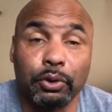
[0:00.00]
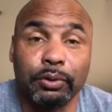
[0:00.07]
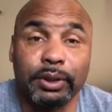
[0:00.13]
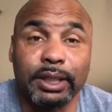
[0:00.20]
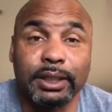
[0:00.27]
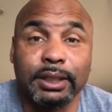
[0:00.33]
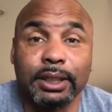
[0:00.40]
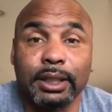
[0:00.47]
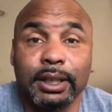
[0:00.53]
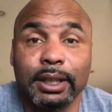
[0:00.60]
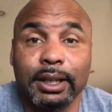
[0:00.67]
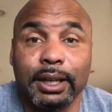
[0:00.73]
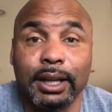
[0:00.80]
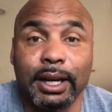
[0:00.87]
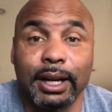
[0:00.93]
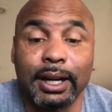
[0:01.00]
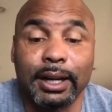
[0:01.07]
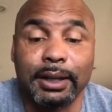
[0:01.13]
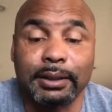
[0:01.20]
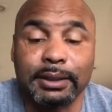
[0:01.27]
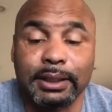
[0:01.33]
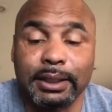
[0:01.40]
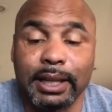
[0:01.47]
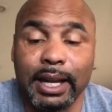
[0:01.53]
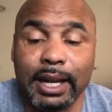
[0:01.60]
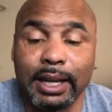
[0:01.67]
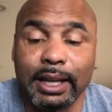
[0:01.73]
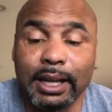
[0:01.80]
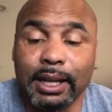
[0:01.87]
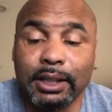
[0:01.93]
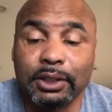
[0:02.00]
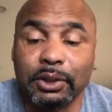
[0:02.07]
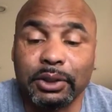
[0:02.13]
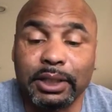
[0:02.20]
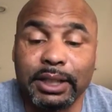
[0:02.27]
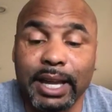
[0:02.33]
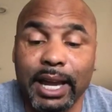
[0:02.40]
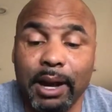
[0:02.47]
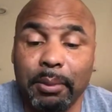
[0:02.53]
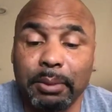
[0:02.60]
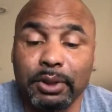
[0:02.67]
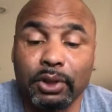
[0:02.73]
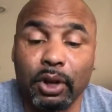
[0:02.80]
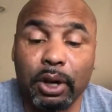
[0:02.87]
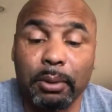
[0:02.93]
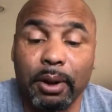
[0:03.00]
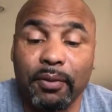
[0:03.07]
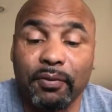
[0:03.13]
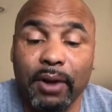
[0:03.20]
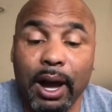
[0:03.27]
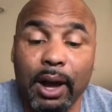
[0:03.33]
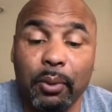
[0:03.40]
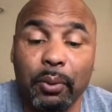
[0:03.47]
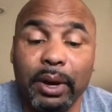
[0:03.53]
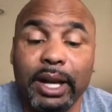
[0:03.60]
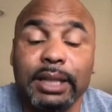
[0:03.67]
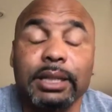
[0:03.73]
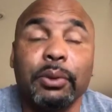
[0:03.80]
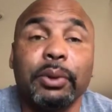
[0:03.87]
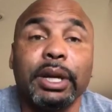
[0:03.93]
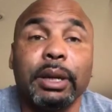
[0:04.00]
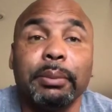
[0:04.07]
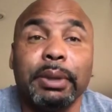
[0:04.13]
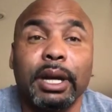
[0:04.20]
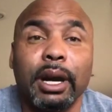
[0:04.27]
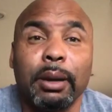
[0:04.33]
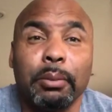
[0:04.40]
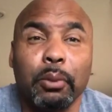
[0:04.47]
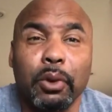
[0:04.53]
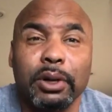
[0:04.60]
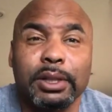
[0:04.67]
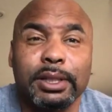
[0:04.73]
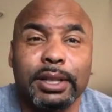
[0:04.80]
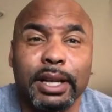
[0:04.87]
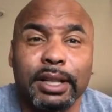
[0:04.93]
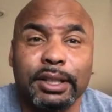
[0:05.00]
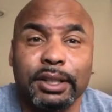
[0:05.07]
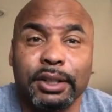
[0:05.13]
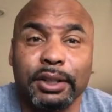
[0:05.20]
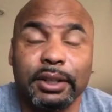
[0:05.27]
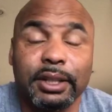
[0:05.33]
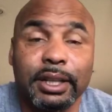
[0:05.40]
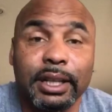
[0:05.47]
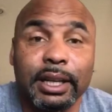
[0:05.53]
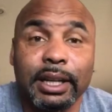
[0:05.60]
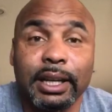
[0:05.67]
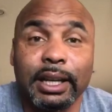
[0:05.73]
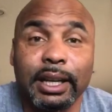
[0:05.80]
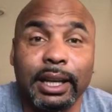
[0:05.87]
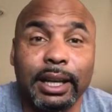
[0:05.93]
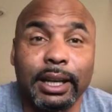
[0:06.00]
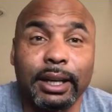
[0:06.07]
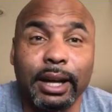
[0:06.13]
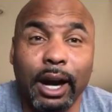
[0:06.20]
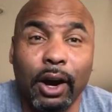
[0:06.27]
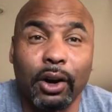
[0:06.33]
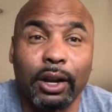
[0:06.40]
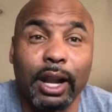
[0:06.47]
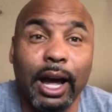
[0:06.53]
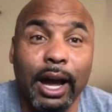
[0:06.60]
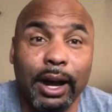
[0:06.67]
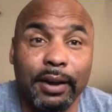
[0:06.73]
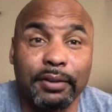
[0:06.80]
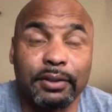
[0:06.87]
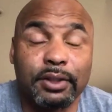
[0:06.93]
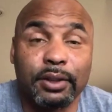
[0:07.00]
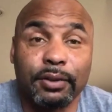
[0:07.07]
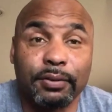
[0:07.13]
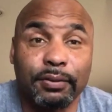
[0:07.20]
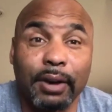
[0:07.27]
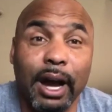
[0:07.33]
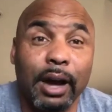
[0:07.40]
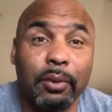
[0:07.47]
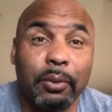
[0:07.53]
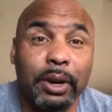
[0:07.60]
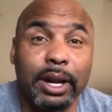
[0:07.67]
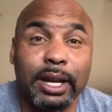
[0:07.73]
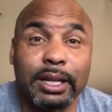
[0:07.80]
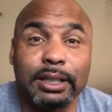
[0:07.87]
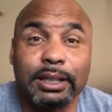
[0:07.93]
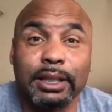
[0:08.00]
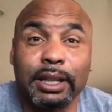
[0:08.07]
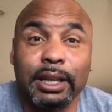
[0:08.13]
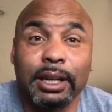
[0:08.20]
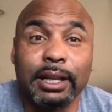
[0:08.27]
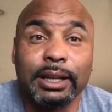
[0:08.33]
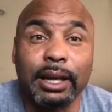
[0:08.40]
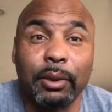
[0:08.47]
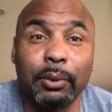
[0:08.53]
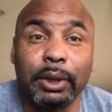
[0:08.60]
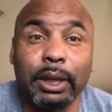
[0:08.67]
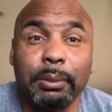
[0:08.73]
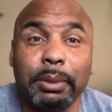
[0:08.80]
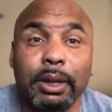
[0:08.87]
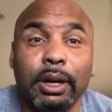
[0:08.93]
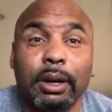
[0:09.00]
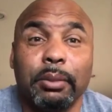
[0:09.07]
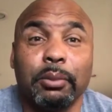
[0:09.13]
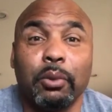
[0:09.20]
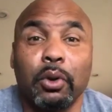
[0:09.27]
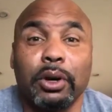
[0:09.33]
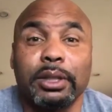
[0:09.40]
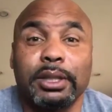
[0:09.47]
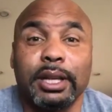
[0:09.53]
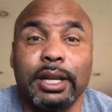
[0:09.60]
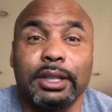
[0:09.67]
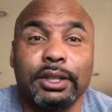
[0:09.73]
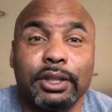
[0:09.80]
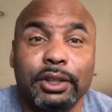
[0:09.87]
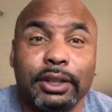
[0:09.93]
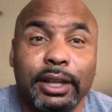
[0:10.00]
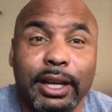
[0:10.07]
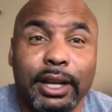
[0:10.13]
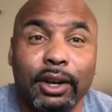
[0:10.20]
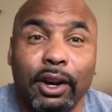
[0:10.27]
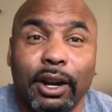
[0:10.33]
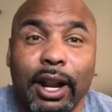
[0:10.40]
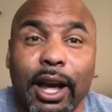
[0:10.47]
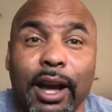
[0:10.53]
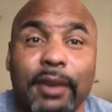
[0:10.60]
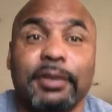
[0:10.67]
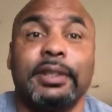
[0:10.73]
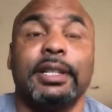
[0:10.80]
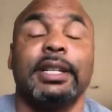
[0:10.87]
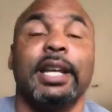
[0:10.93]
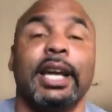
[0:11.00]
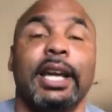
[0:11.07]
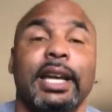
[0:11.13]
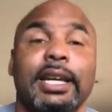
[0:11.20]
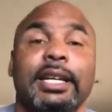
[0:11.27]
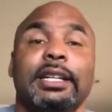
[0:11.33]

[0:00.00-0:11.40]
it today. So today I'm going to talk about 5 ways that we can become more centered in our lives. 5 ways that we can become more centered in our lives today.